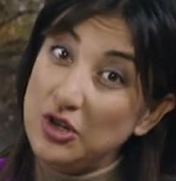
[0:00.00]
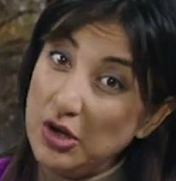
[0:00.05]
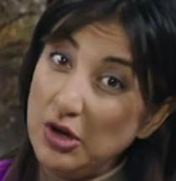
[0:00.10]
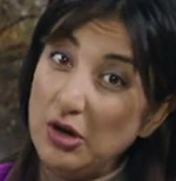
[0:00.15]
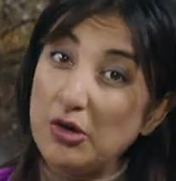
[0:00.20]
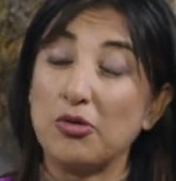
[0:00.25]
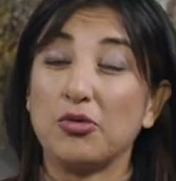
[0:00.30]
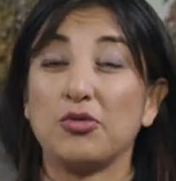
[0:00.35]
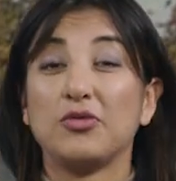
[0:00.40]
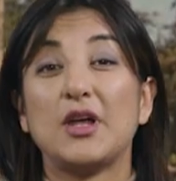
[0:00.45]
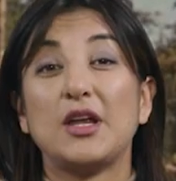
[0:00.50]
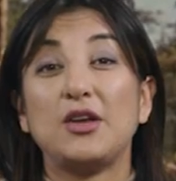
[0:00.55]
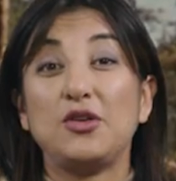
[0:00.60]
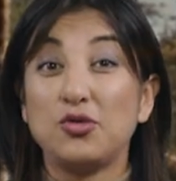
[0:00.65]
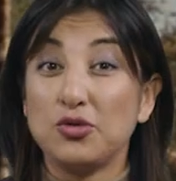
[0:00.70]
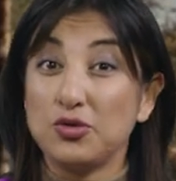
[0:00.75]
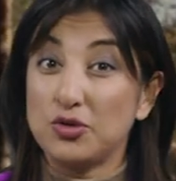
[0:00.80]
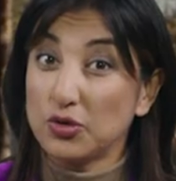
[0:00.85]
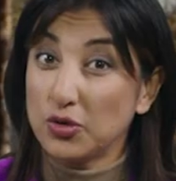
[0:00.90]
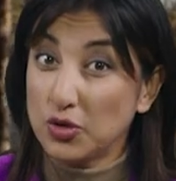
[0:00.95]
you that
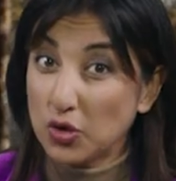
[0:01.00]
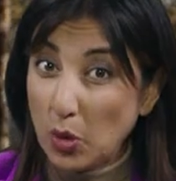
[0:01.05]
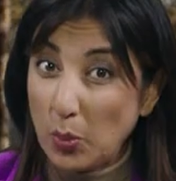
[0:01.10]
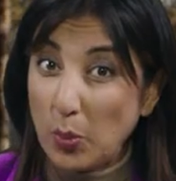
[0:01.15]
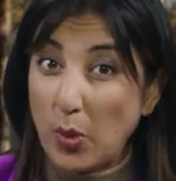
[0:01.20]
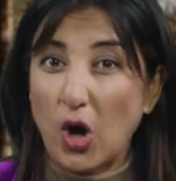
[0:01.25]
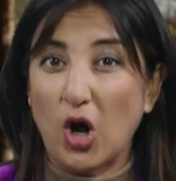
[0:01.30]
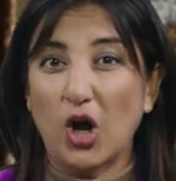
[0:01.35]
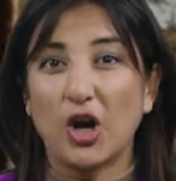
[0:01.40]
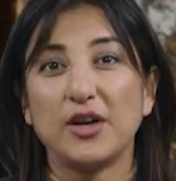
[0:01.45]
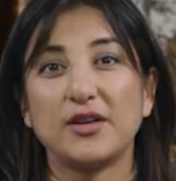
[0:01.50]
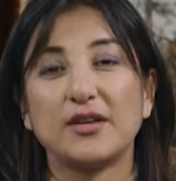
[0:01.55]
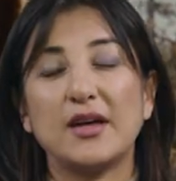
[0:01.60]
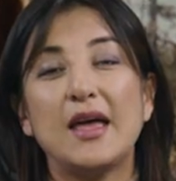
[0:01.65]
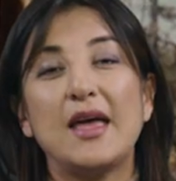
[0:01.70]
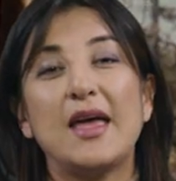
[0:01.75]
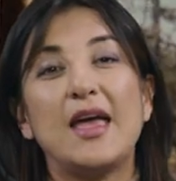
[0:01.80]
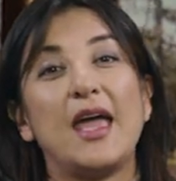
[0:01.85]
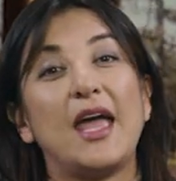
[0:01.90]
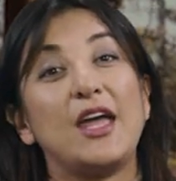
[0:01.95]
you do your part
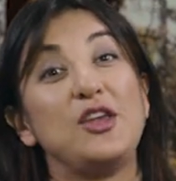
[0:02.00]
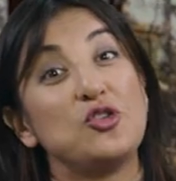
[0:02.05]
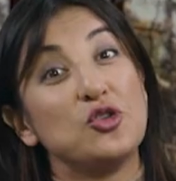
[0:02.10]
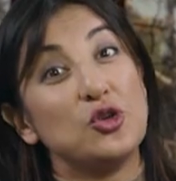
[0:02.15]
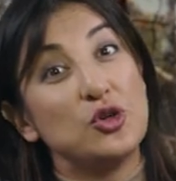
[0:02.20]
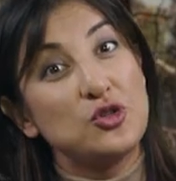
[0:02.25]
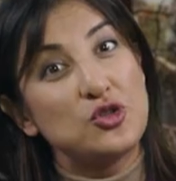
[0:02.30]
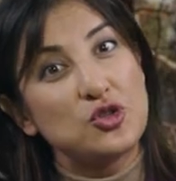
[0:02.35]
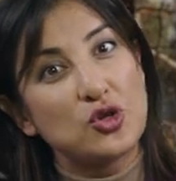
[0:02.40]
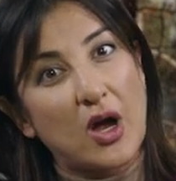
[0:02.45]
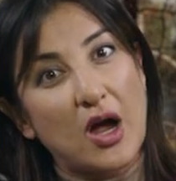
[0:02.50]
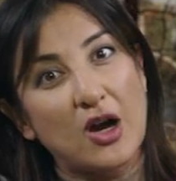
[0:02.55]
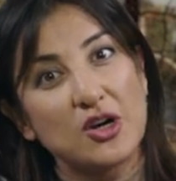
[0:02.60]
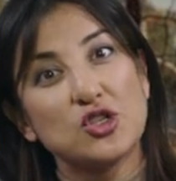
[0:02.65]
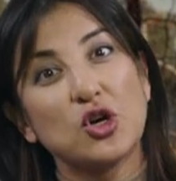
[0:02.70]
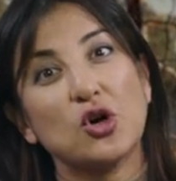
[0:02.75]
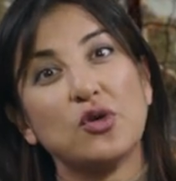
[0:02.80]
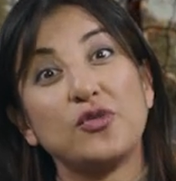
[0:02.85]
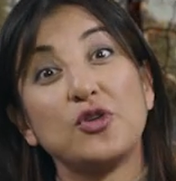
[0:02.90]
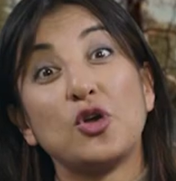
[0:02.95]
and you're in
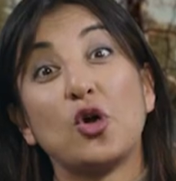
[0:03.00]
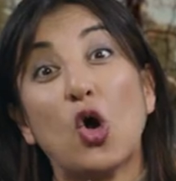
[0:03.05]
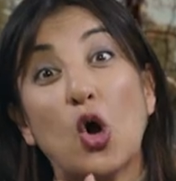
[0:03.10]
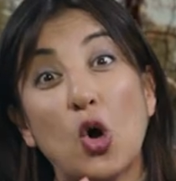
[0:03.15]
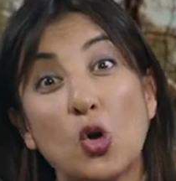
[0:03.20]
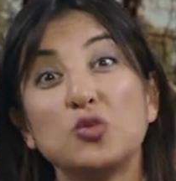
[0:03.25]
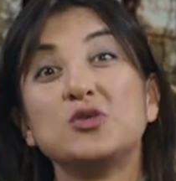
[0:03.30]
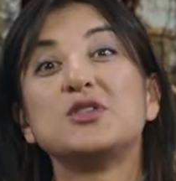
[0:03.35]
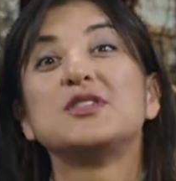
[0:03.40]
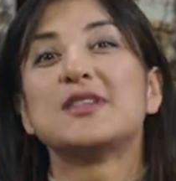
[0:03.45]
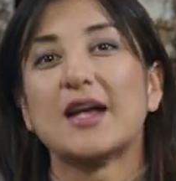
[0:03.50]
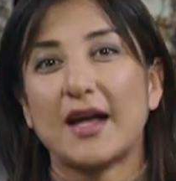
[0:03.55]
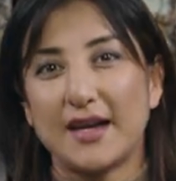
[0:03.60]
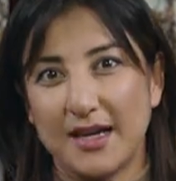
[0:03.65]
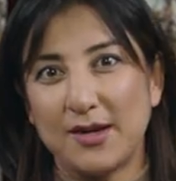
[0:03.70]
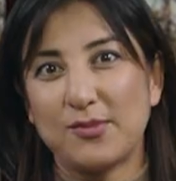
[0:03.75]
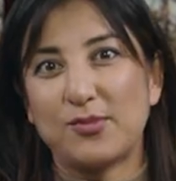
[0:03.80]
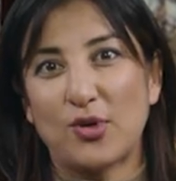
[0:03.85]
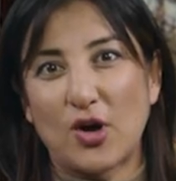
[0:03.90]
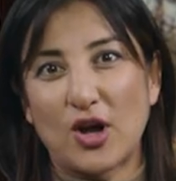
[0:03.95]
charge of your own
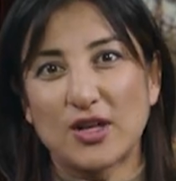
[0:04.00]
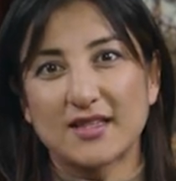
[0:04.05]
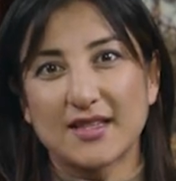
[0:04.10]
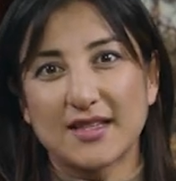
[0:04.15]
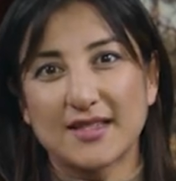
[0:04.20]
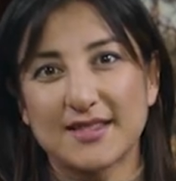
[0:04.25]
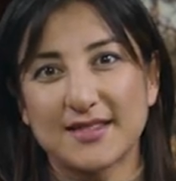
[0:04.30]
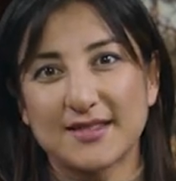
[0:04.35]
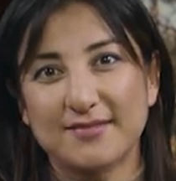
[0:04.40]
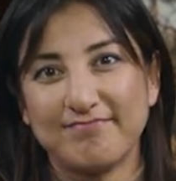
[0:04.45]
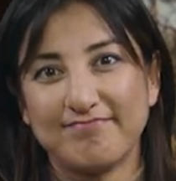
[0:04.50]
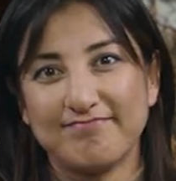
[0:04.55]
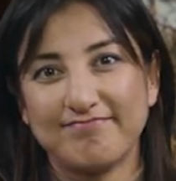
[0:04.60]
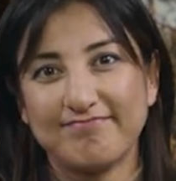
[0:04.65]
studying process.